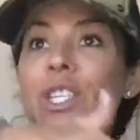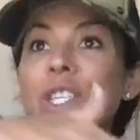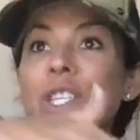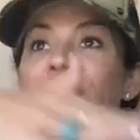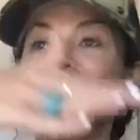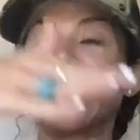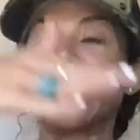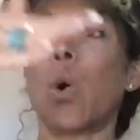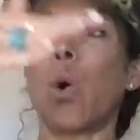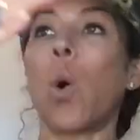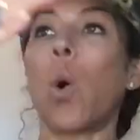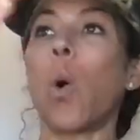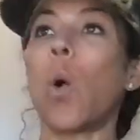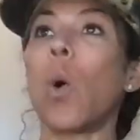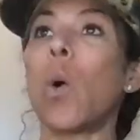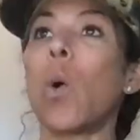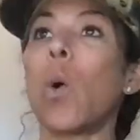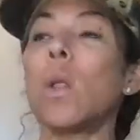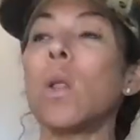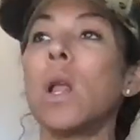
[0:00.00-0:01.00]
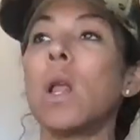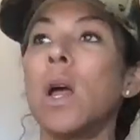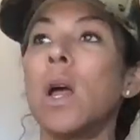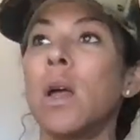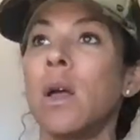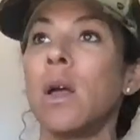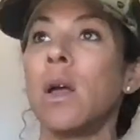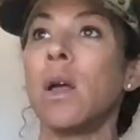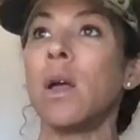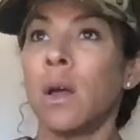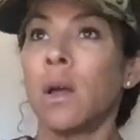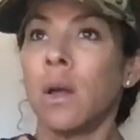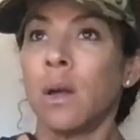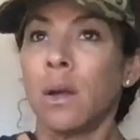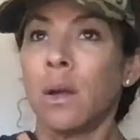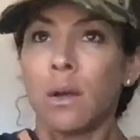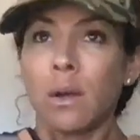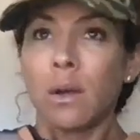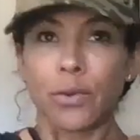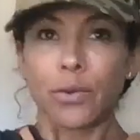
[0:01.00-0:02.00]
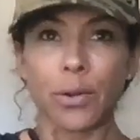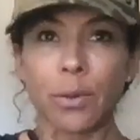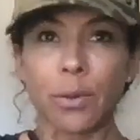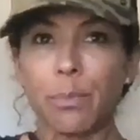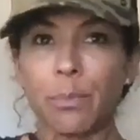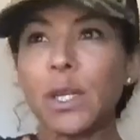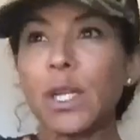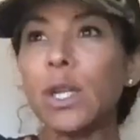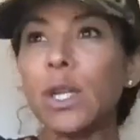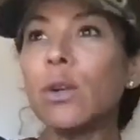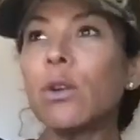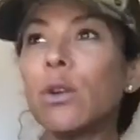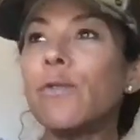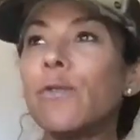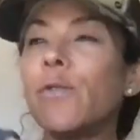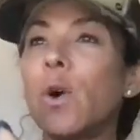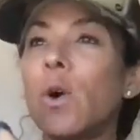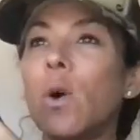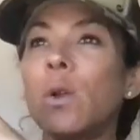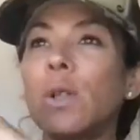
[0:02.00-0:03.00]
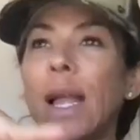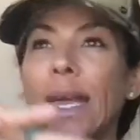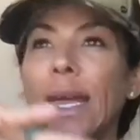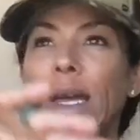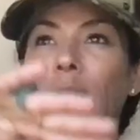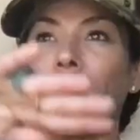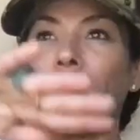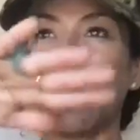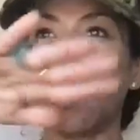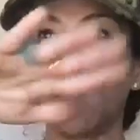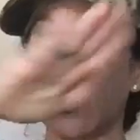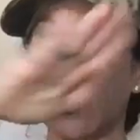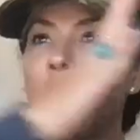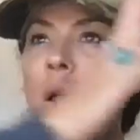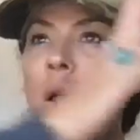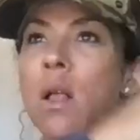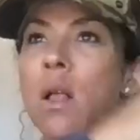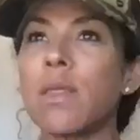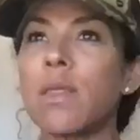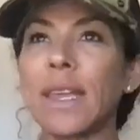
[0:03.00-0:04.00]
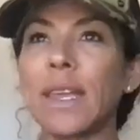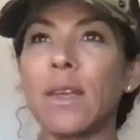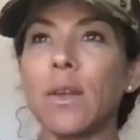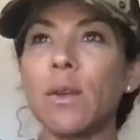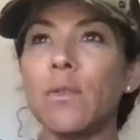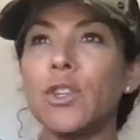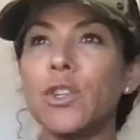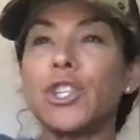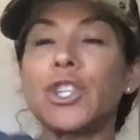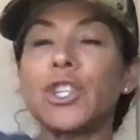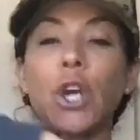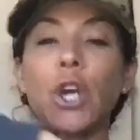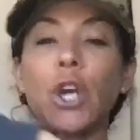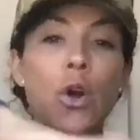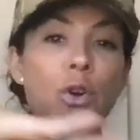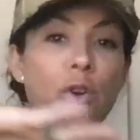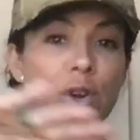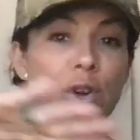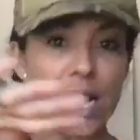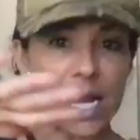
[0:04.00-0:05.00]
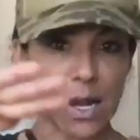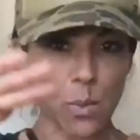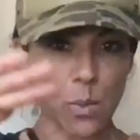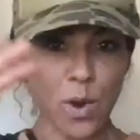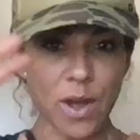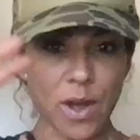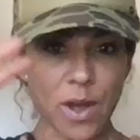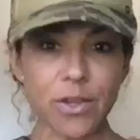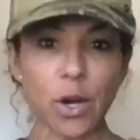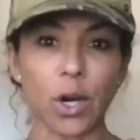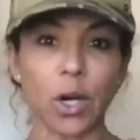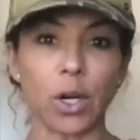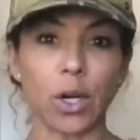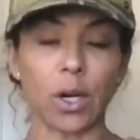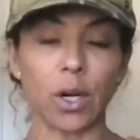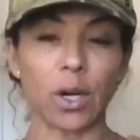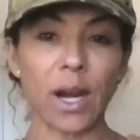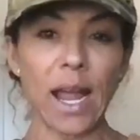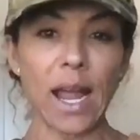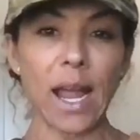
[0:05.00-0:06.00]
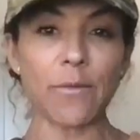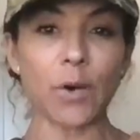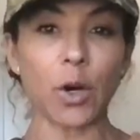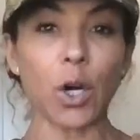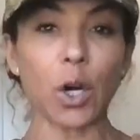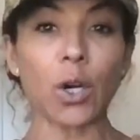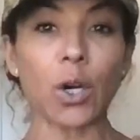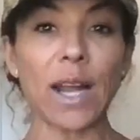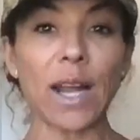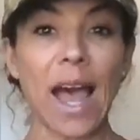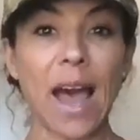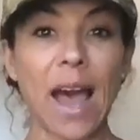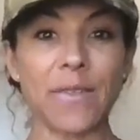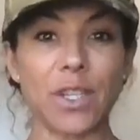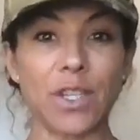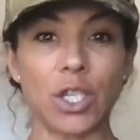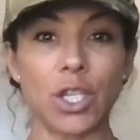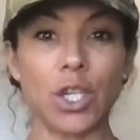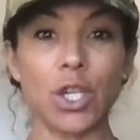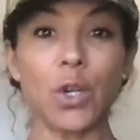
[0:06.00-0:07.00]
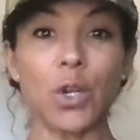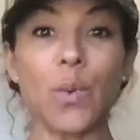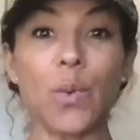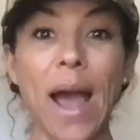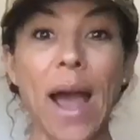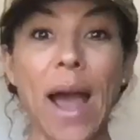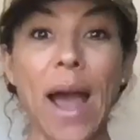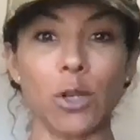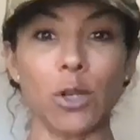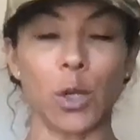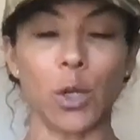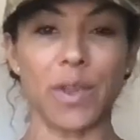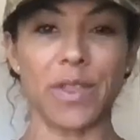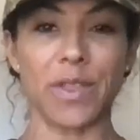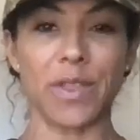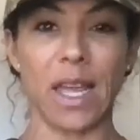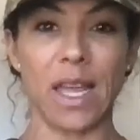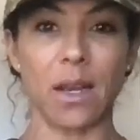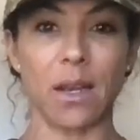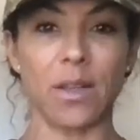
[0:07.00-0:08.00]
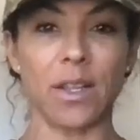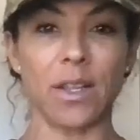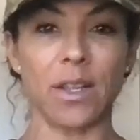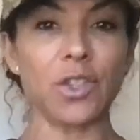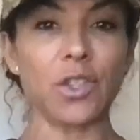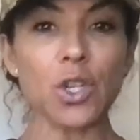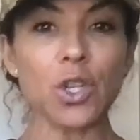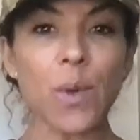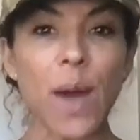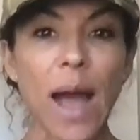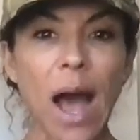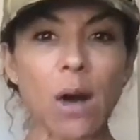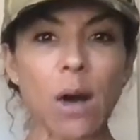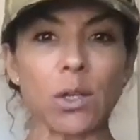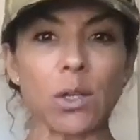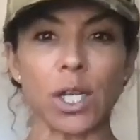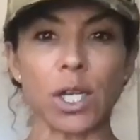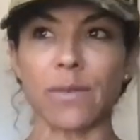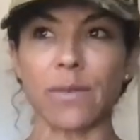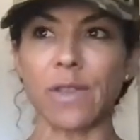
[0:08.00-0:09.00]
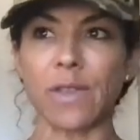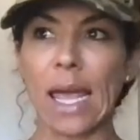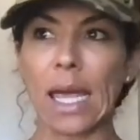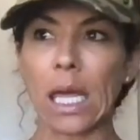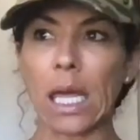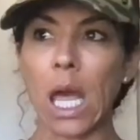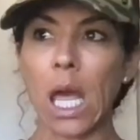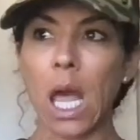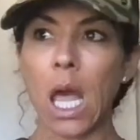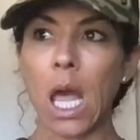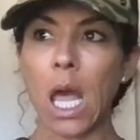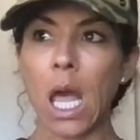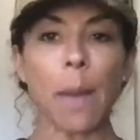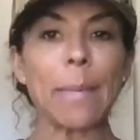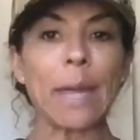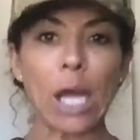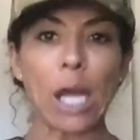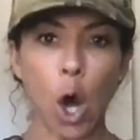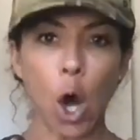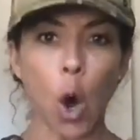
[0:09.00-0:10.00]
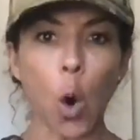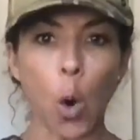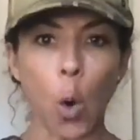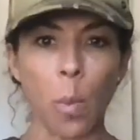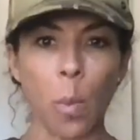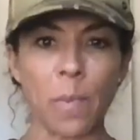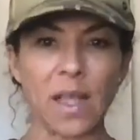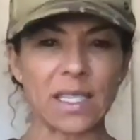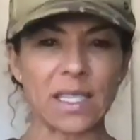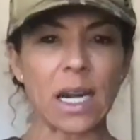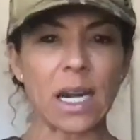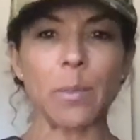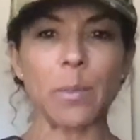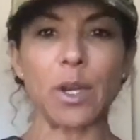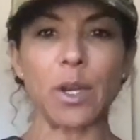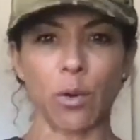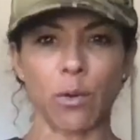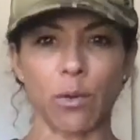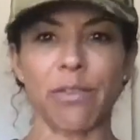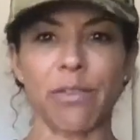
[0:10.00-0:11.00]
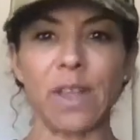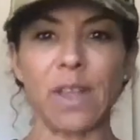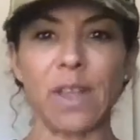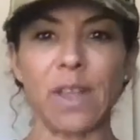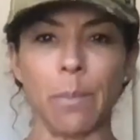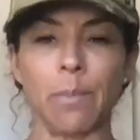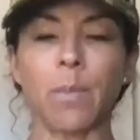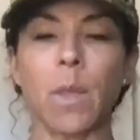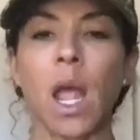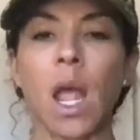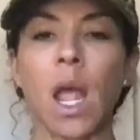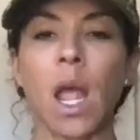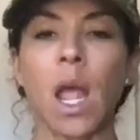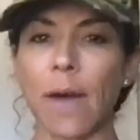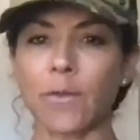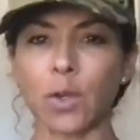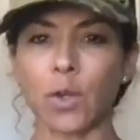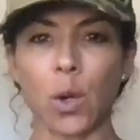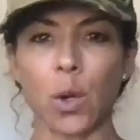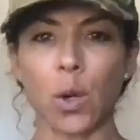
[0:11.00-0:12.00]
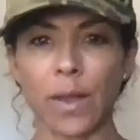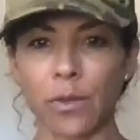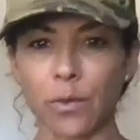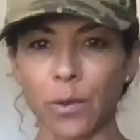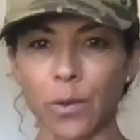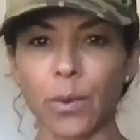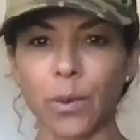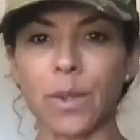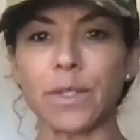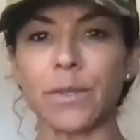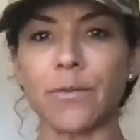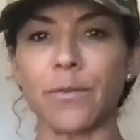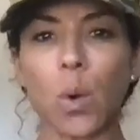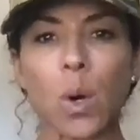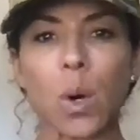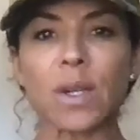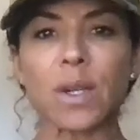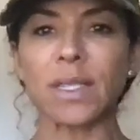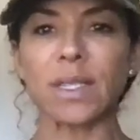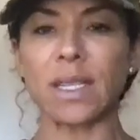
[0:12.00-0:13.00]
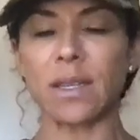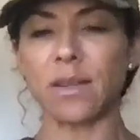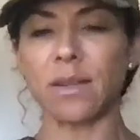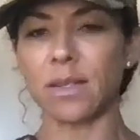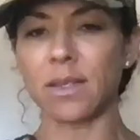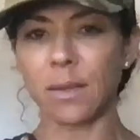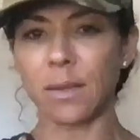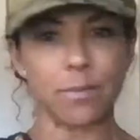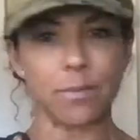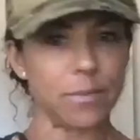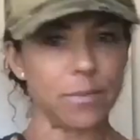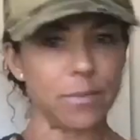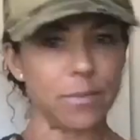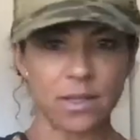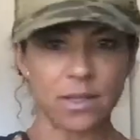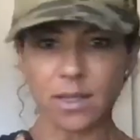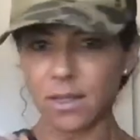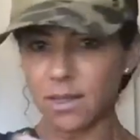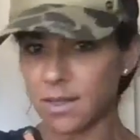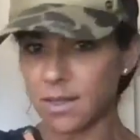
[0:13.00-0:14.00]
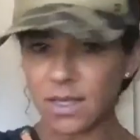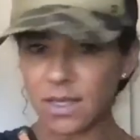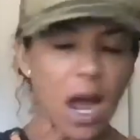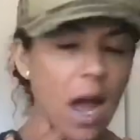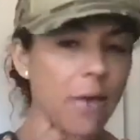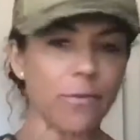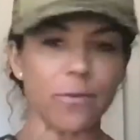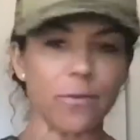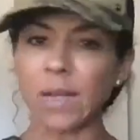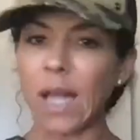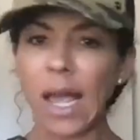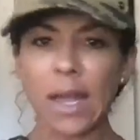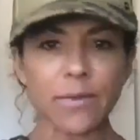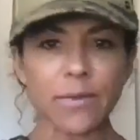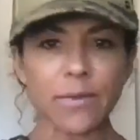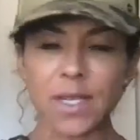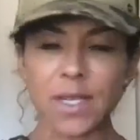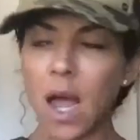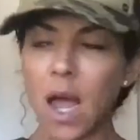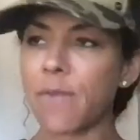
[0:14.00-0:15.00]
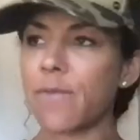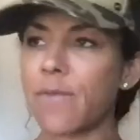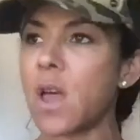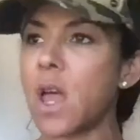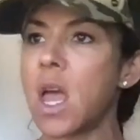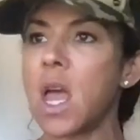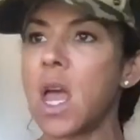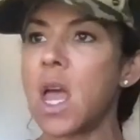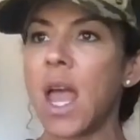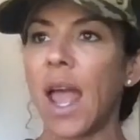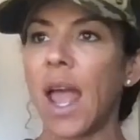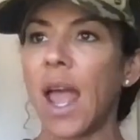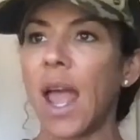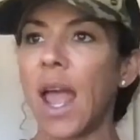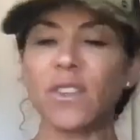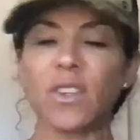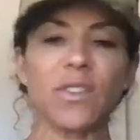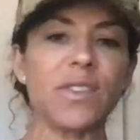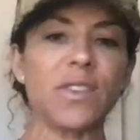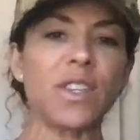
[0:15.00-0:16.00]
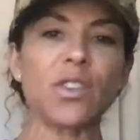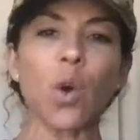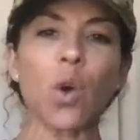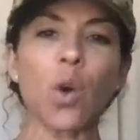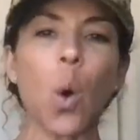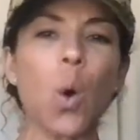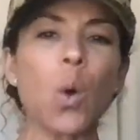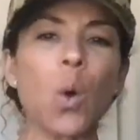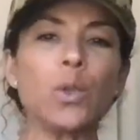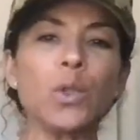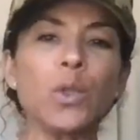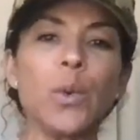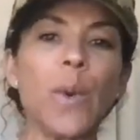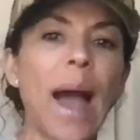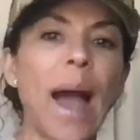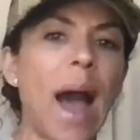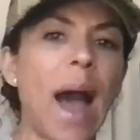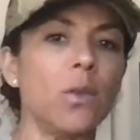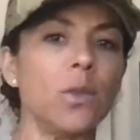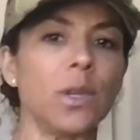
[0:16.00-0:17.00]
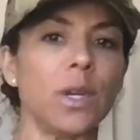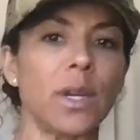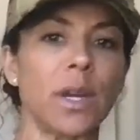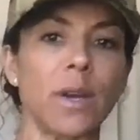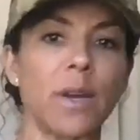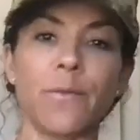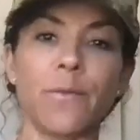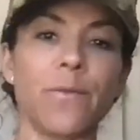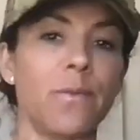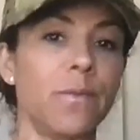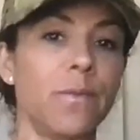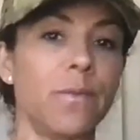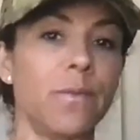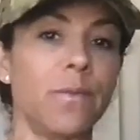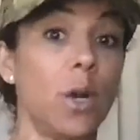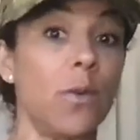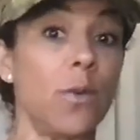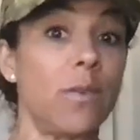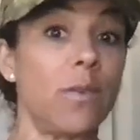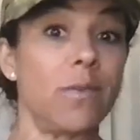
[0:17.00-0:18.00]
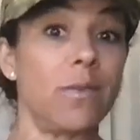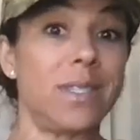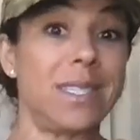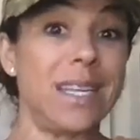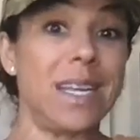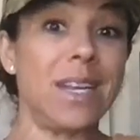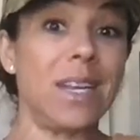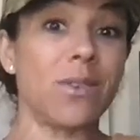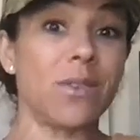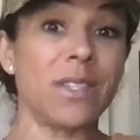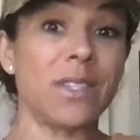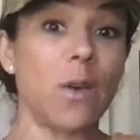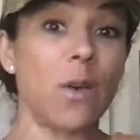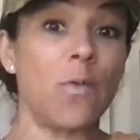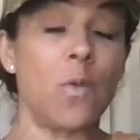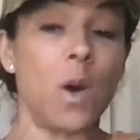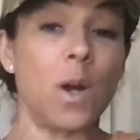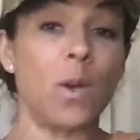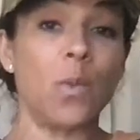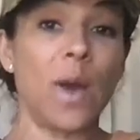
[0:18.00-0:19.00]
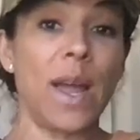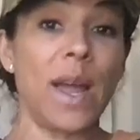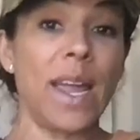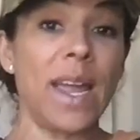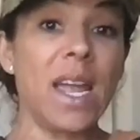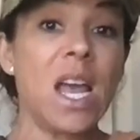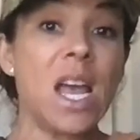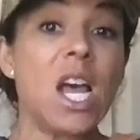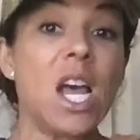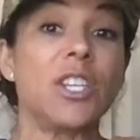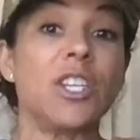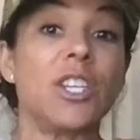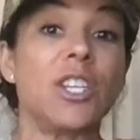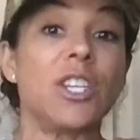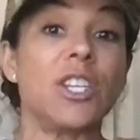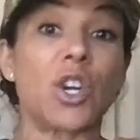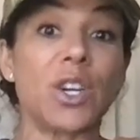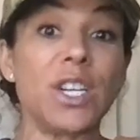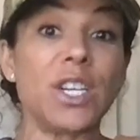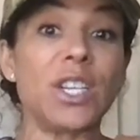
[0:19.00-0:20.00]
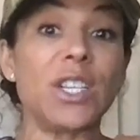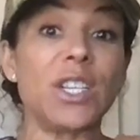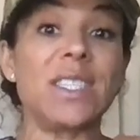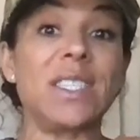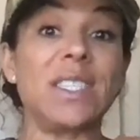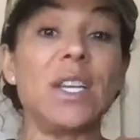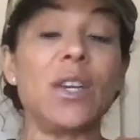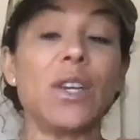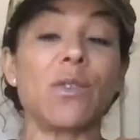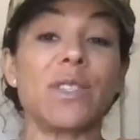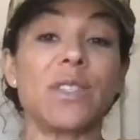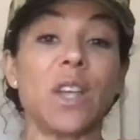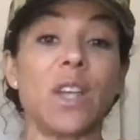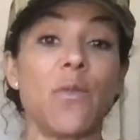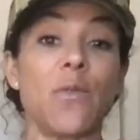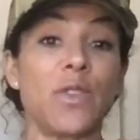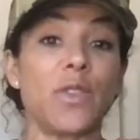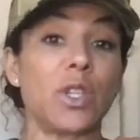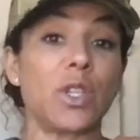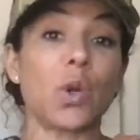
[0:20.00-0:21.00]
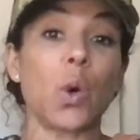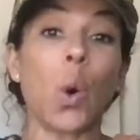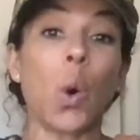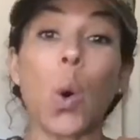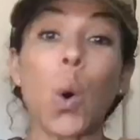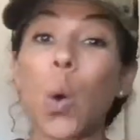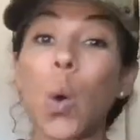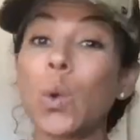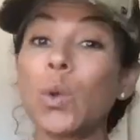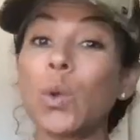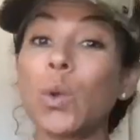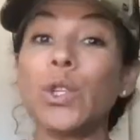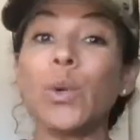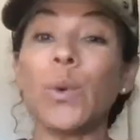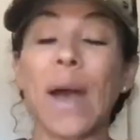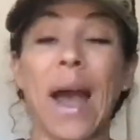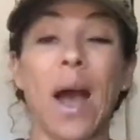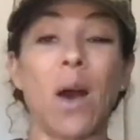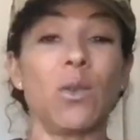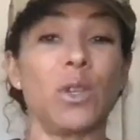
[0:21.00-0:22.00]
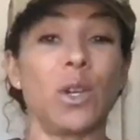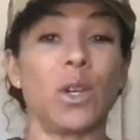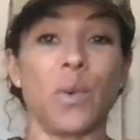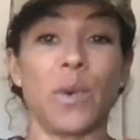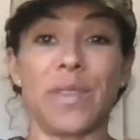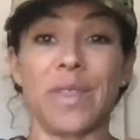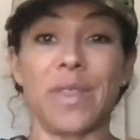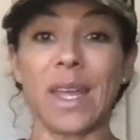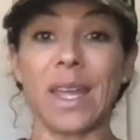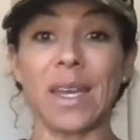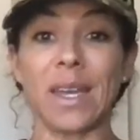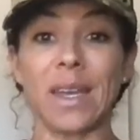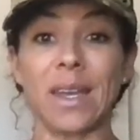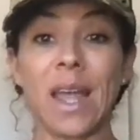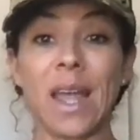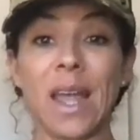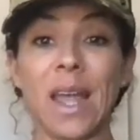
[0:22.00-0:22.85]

just this whole beautiful, like journey with her, and for her to have this new outlook within, this new outlook of like coming home. That's kind of been her theme after going through a divorce and some just stuff, life stuff. It's just this whole new outlook of, seeing herself one way to starting to see herself with this whole new outlook within.